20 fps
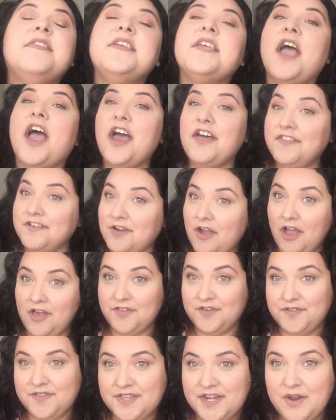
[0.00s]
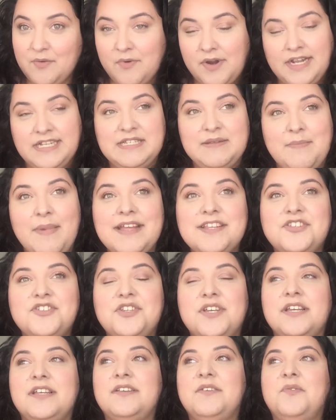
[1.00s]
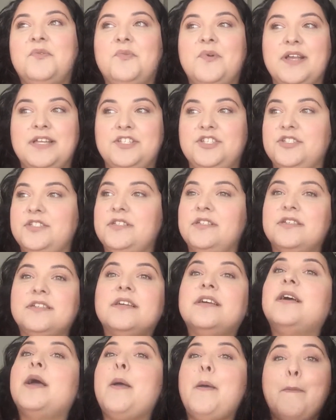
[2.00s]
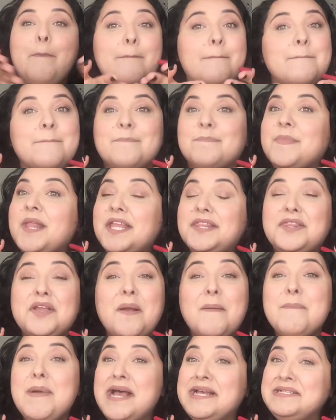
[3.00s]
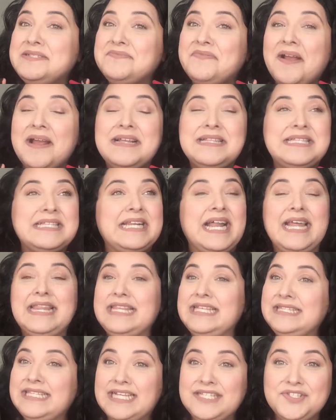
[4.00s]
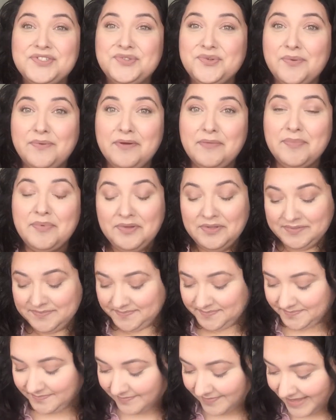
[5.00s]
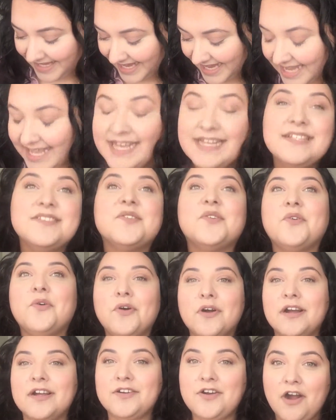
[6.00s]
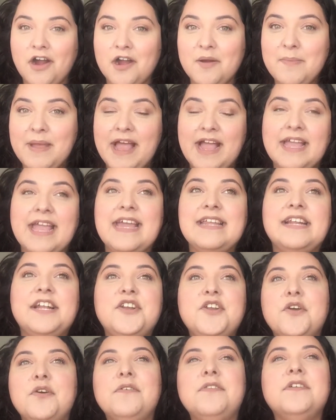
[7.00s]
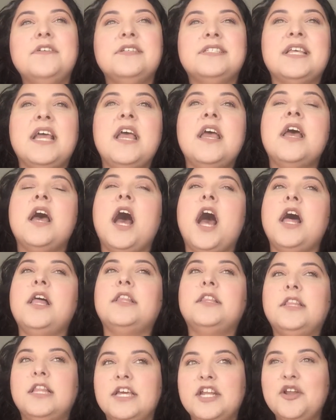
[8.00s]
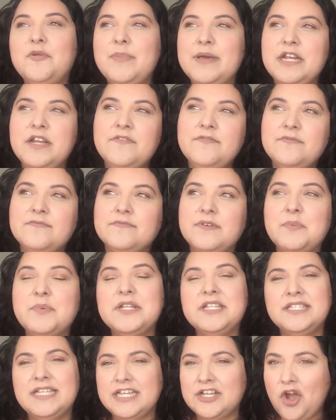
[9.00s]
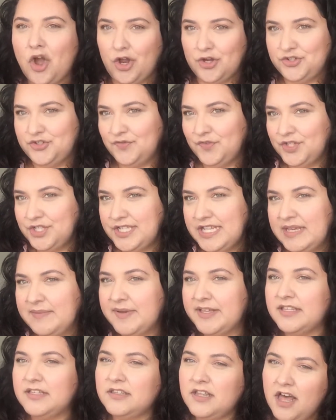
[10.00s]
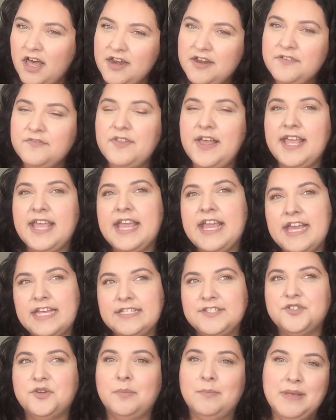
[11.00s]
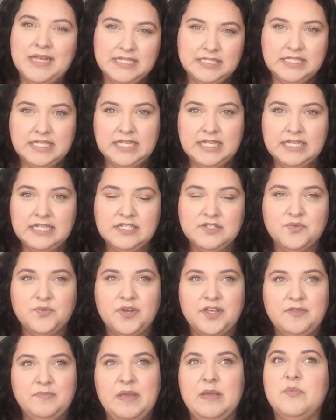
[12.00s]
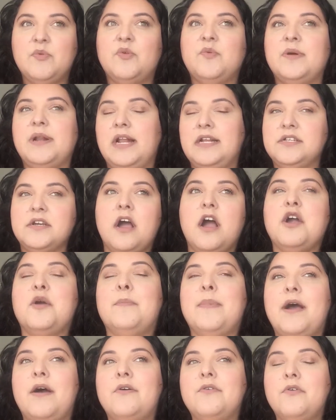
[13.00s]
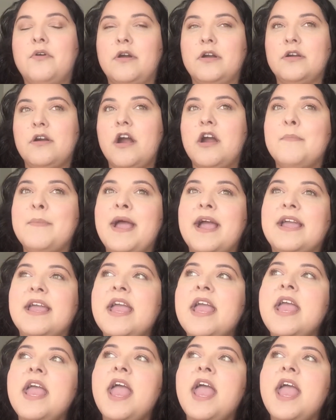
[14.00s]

The other author that I wanted to mention, which they're best friends and I think that's adorable, is Cora Carmack. And I know there's a little bit of, I wouldn't say controversy, but a lot of like hits or misses with people when I talk about Cora Carmack.